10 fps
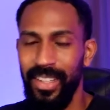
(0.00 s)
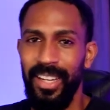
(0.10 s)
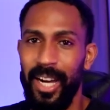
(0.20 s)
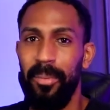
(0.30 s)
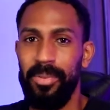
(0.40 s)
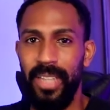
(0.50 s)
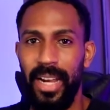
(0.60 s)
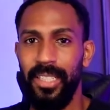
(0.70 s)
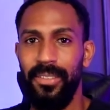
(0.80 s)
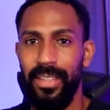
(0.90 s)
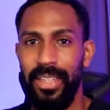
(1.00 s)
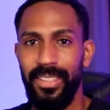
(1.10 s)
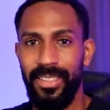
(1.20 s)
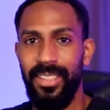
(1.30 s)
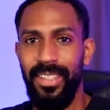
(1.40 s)
Objectively and
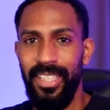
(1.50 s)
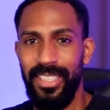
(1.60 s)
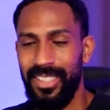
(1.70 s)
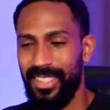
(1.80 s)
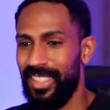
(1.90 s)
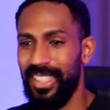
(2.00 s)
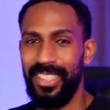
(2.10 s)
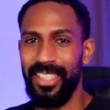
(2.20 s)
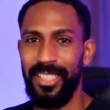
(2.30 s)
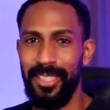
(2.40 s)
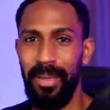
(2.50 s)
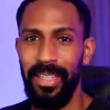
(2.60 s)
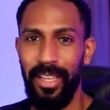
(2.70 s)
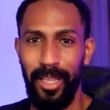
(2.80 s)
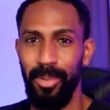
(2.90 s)
statistically
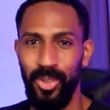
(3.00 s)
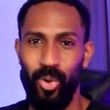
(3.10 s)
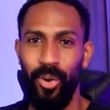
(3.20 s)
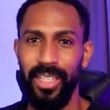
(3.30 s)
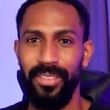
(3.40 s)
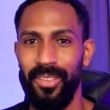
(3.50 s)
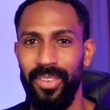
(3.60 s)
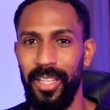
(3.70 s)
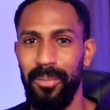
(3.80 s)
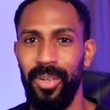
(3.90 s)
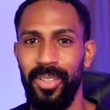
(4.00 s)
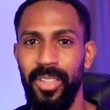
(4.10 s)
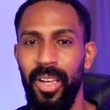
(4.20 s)
speaking, the majority of developers,